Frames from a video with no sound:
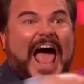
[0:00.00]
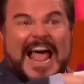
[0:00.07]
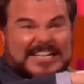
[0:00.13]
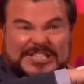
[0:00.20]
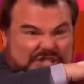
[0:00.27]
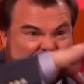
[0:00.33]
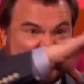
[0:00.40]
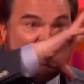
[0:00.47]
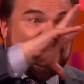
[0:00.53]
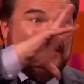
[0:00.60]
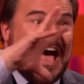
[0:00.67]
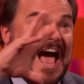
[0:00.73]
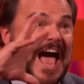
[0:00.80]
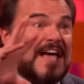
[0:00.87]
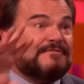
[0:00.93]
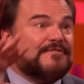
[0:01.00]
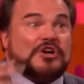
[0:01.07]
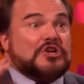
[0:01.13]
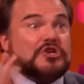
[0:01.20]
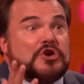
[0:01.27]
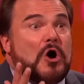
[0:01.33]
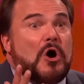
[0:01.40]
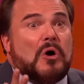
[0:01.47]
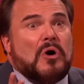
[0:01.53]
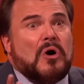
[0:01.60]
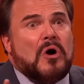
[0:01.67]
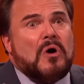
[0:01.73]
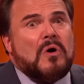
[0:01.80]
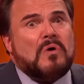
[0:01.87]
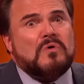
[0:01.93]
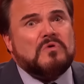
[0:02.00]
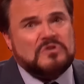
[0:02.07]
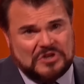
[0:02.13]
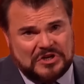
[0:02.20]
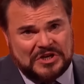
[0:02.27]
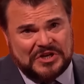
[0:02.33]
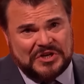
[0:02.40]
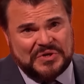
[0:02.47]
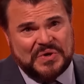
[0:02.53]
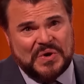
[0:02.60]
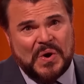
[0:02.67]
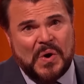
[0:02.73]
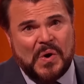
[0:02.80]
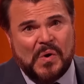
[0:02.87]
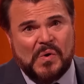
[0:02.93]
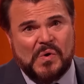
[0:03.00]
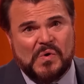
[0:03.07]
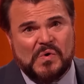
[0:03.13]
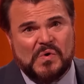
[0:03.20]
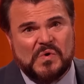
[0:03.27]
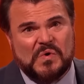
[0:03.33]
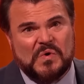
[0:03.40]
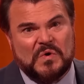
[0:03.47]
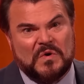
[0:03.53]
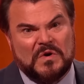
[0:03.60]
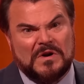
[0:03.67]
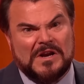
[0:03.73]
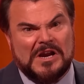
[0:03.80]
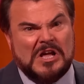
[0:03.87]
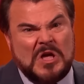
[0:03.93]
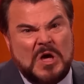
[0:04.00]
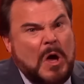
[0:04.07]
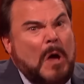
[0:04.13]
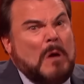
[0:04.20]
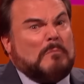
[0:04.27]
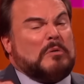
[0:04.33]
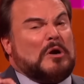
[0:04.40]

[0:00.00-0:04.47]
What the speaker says: And survival your only goal. Yeah.